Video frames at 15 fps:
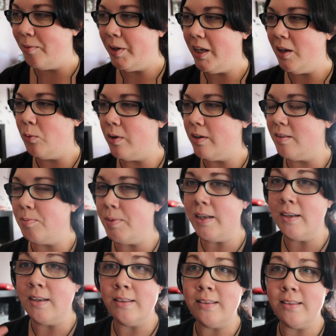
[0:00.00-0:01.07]
He wants
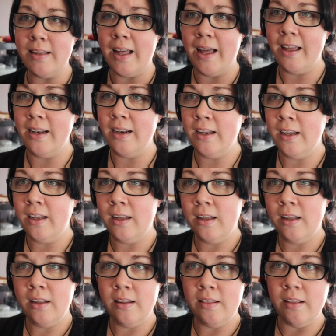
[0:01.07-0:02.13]
mittens that
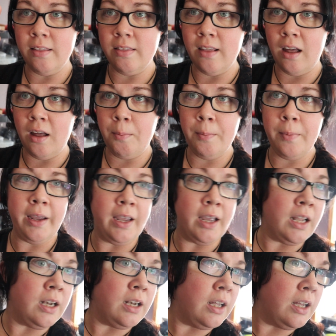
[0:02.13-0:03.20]
the thumb
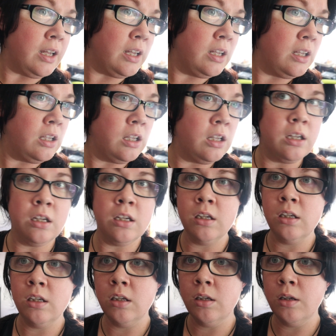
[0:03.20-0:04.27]
and
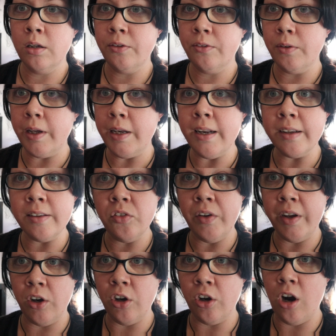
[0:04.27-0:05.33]
index
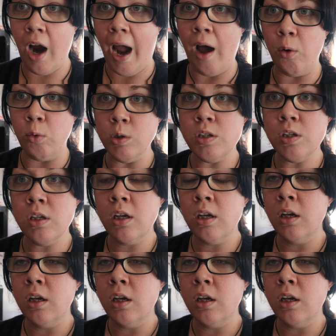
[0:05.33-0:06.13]
finger are out,